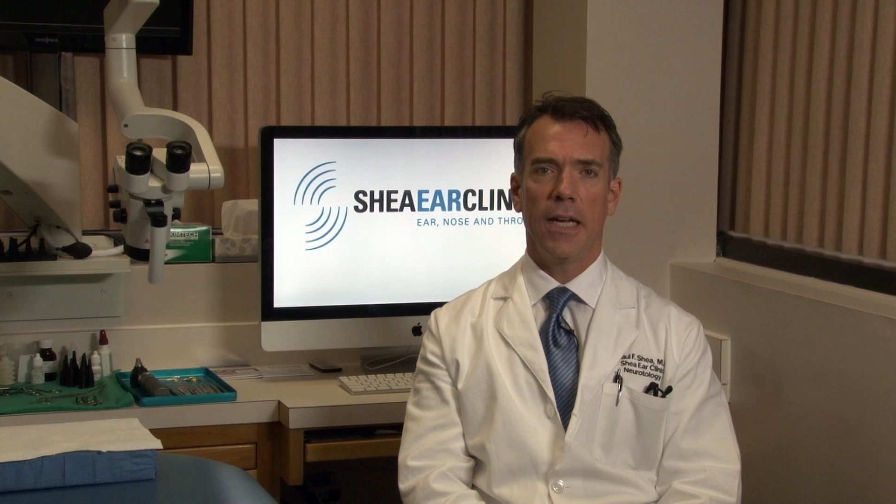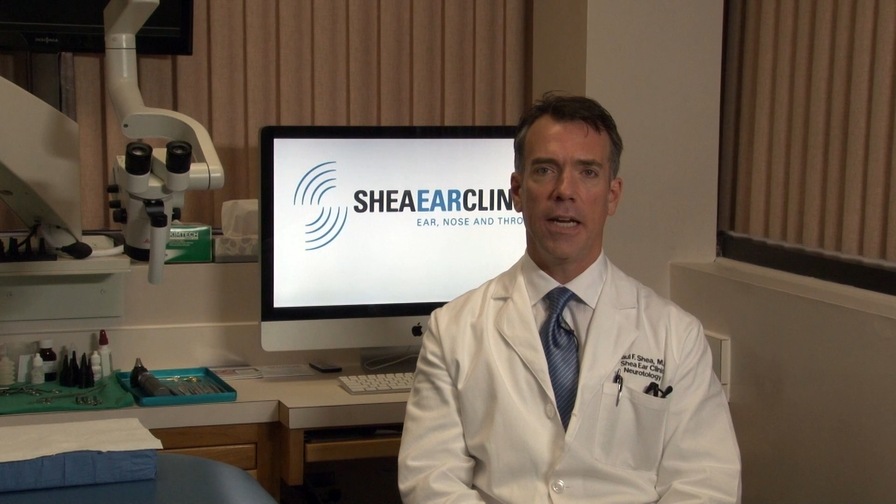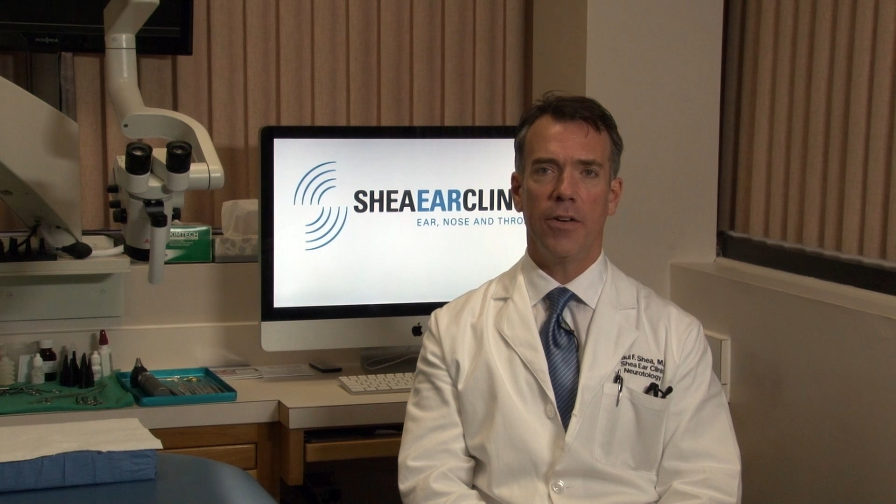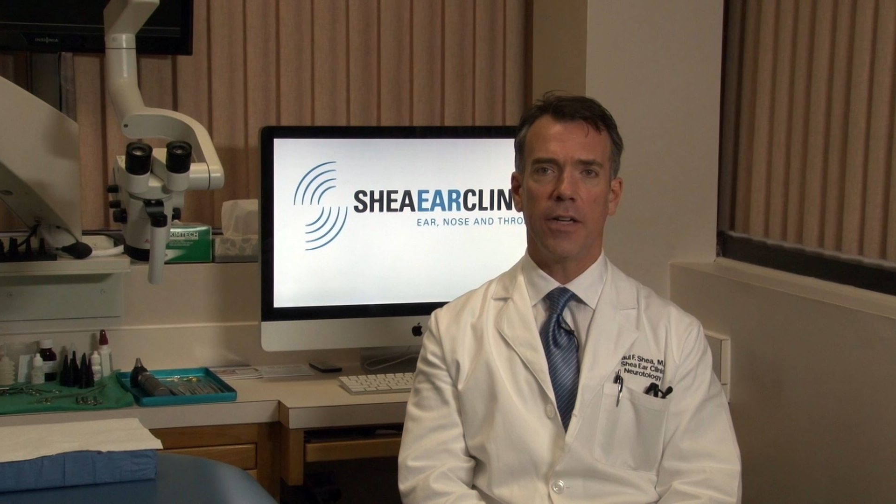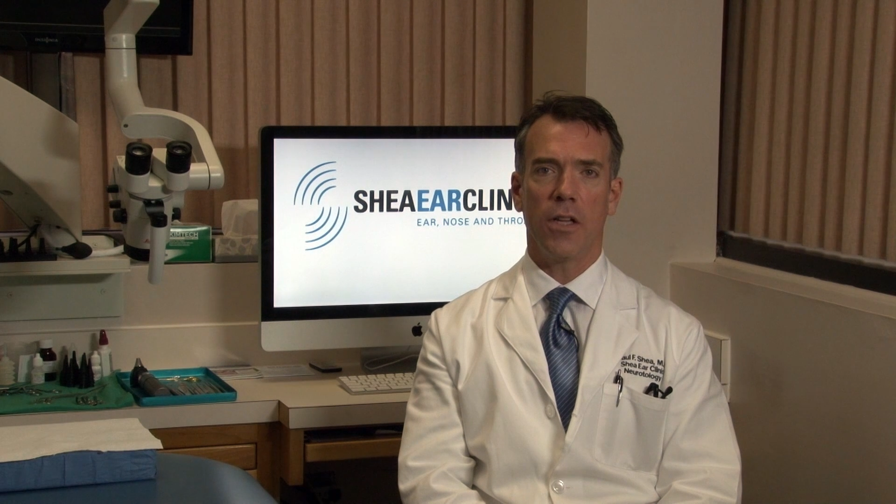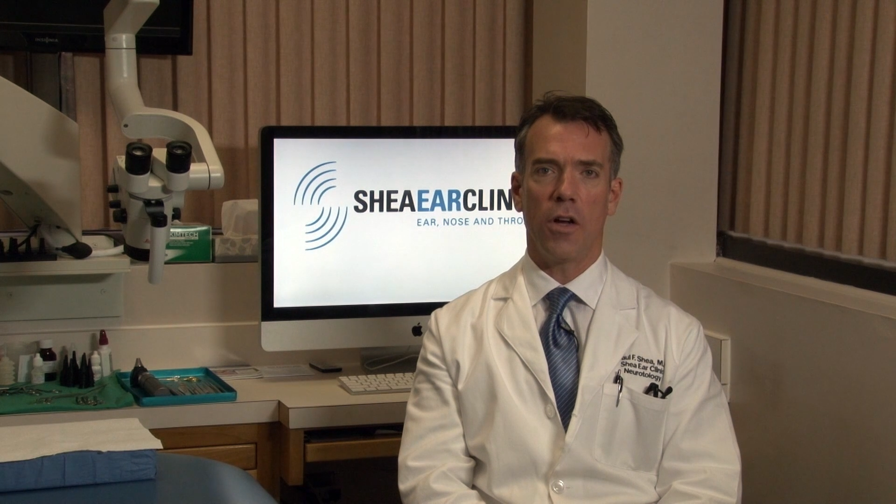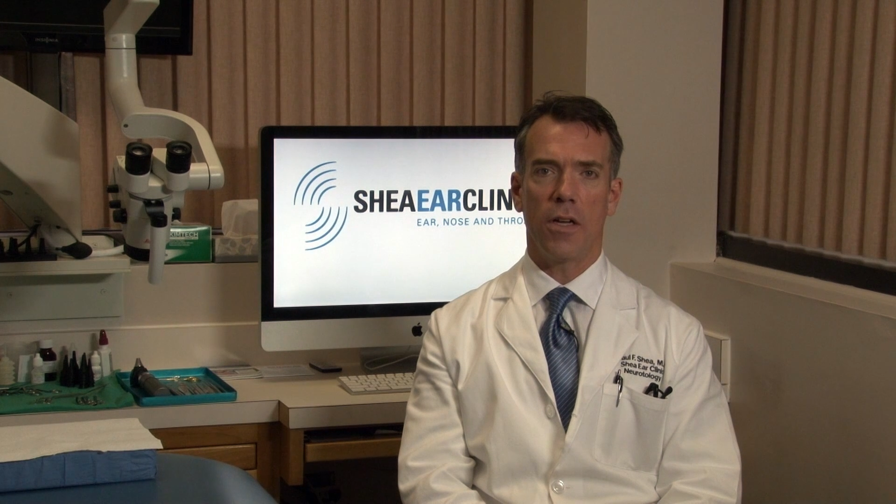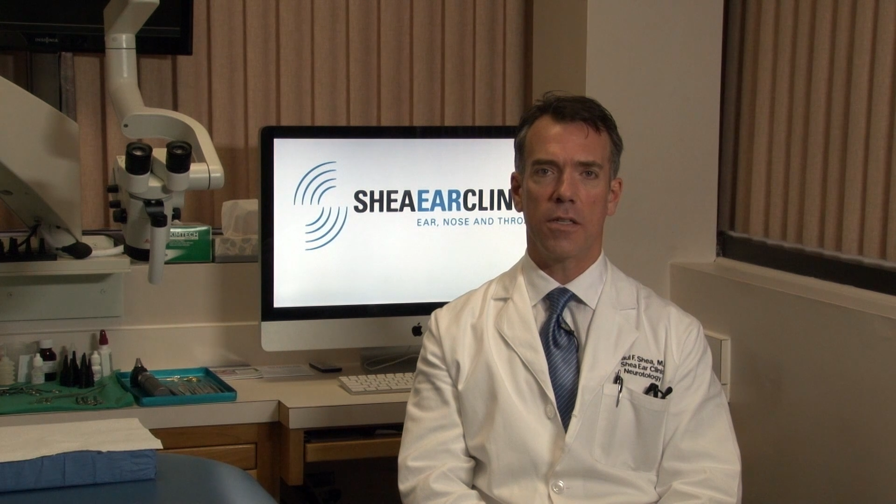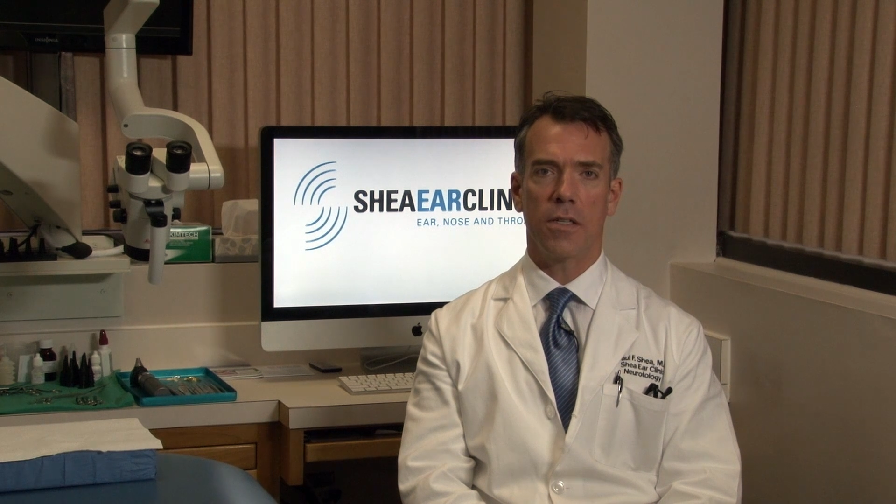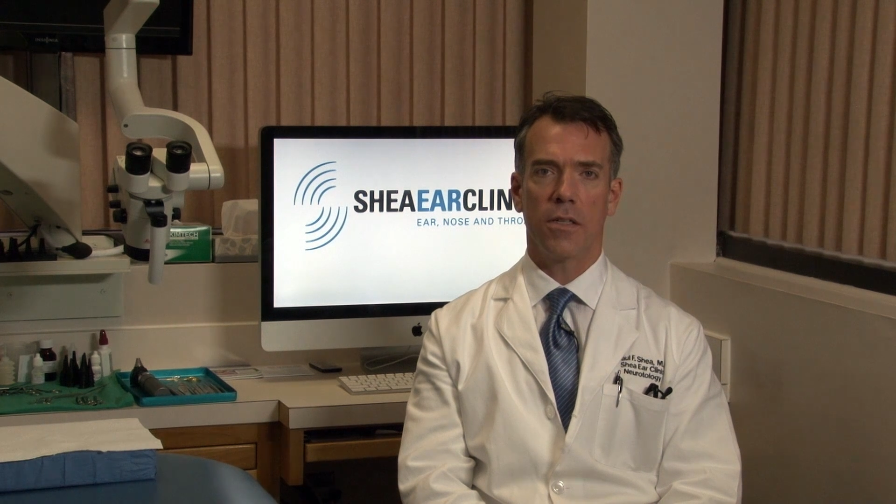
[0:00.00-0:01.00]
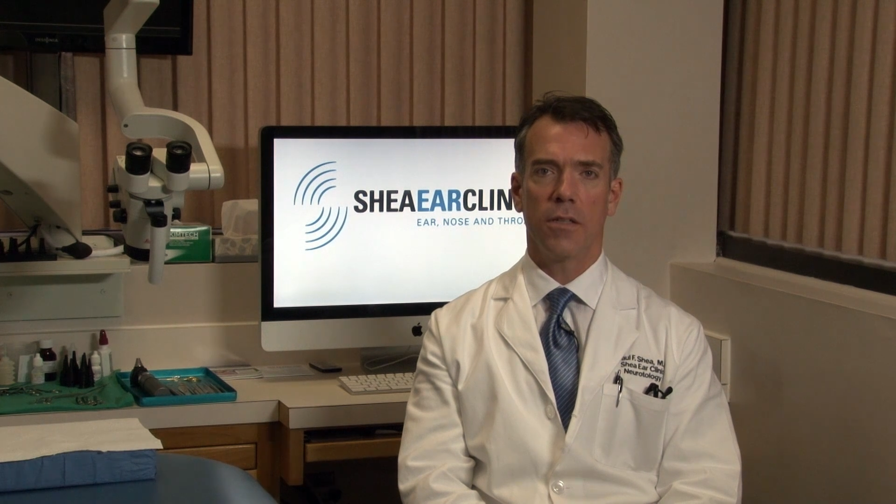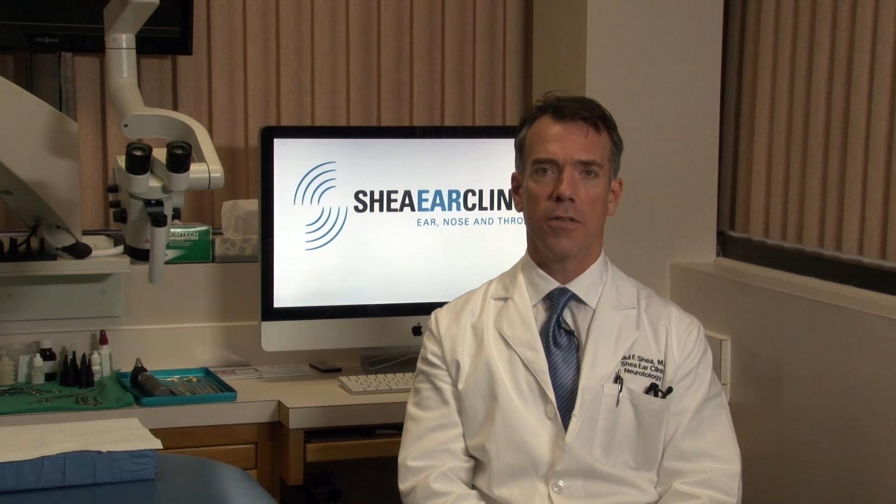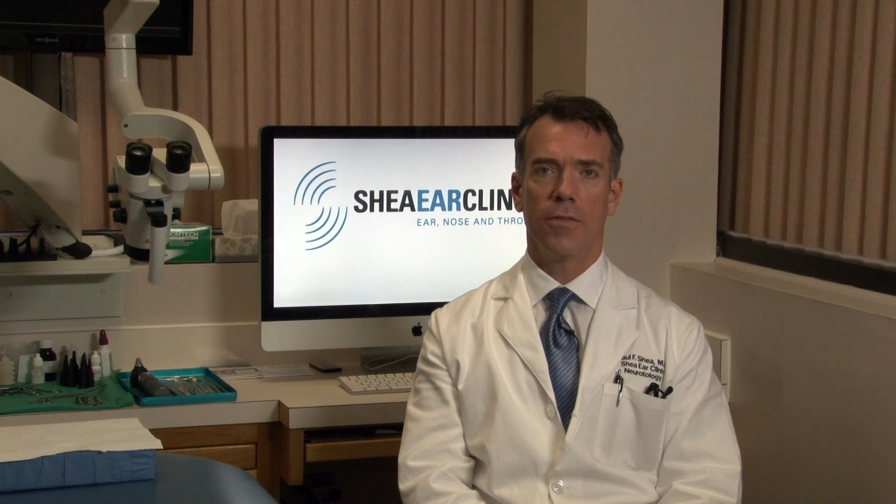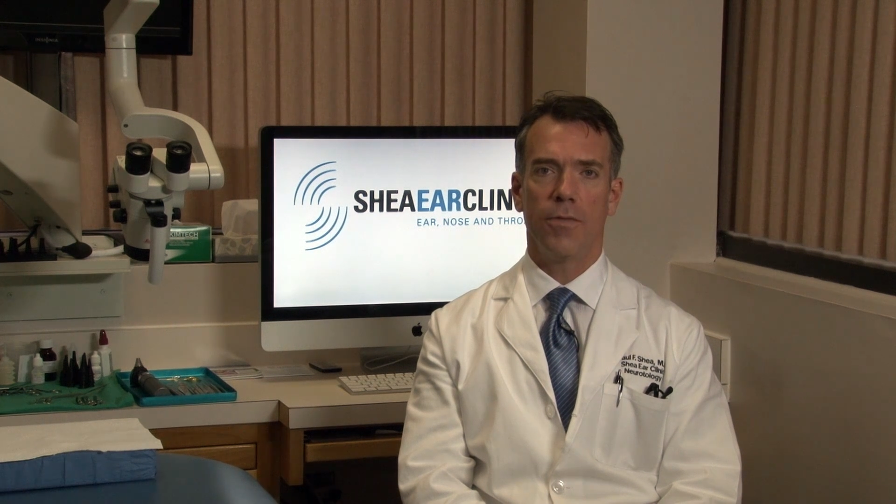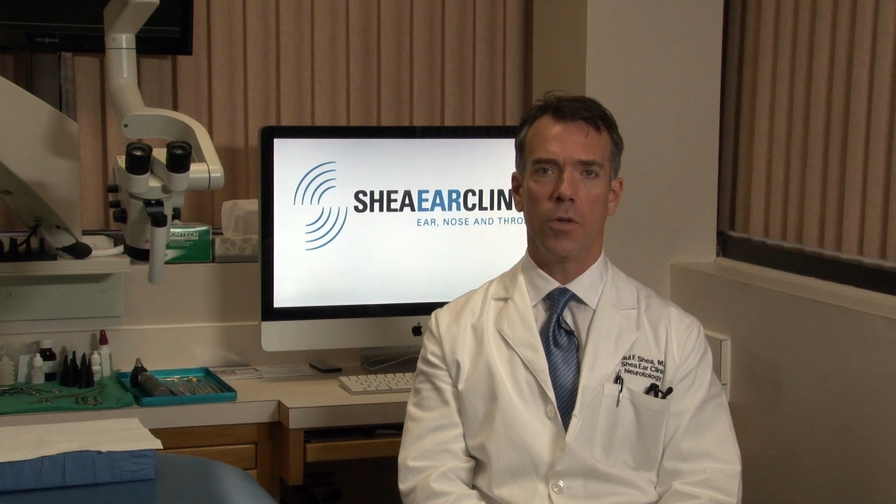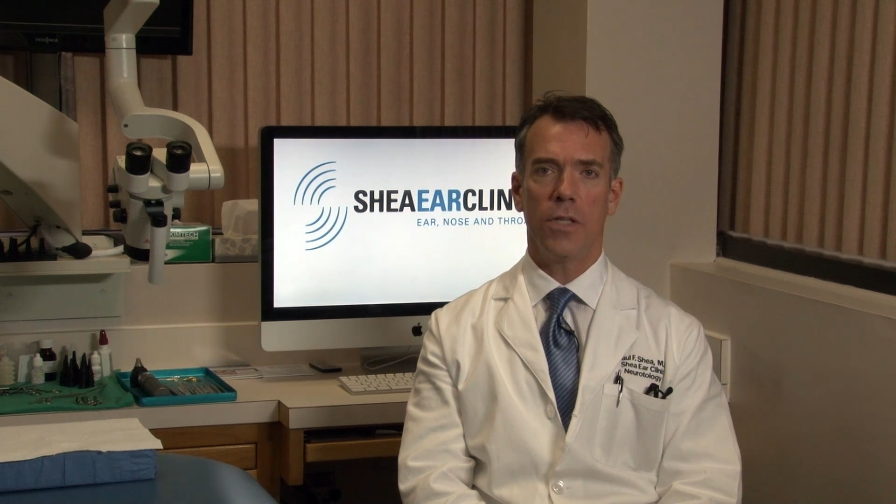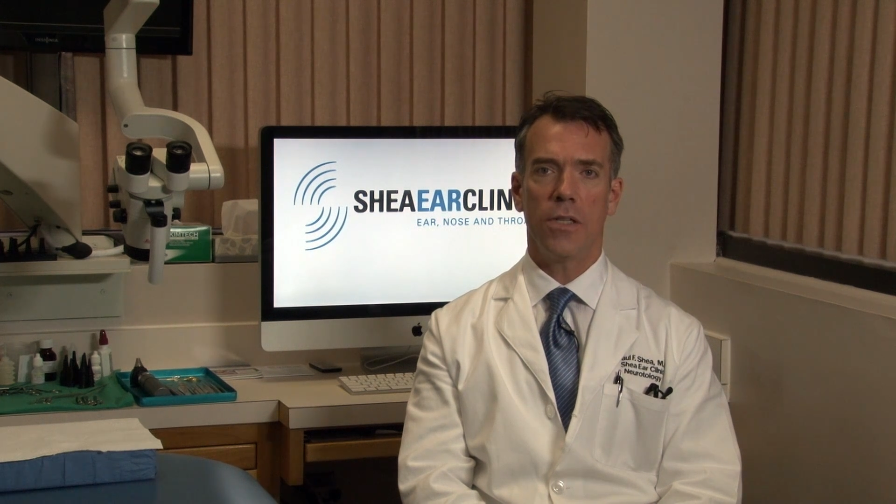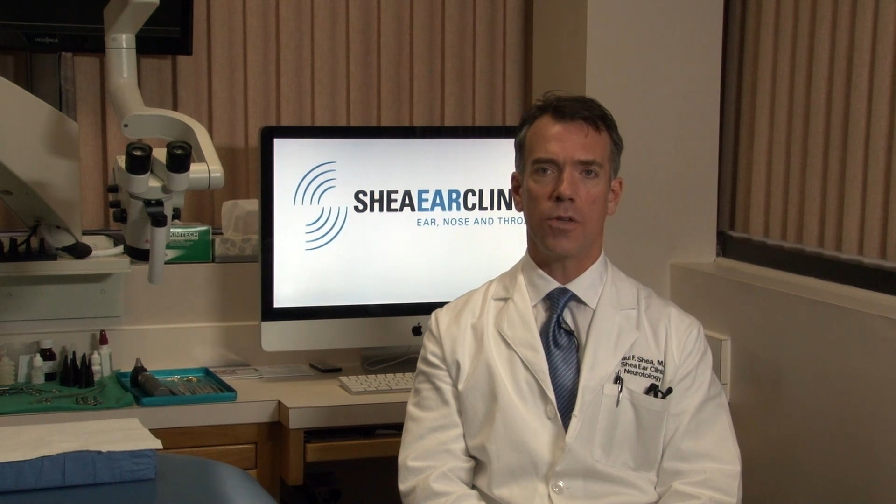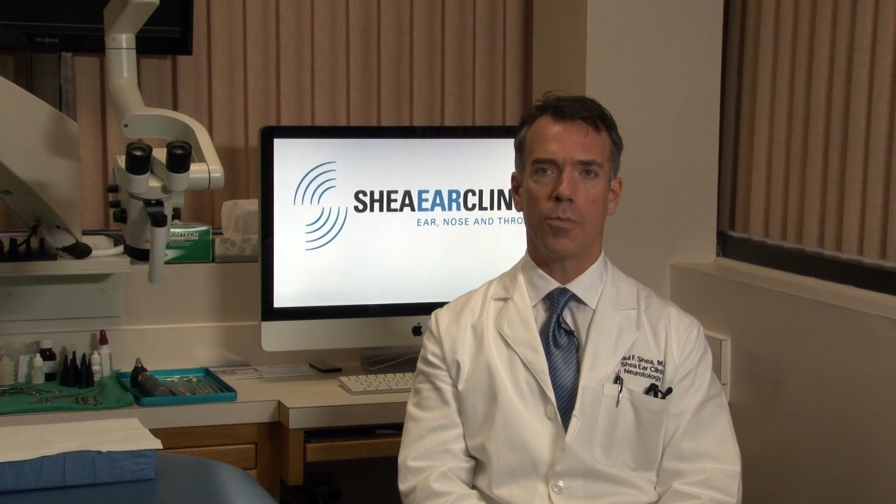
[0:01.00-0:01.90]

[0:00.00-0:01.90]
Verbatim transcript: hearing loss, fullness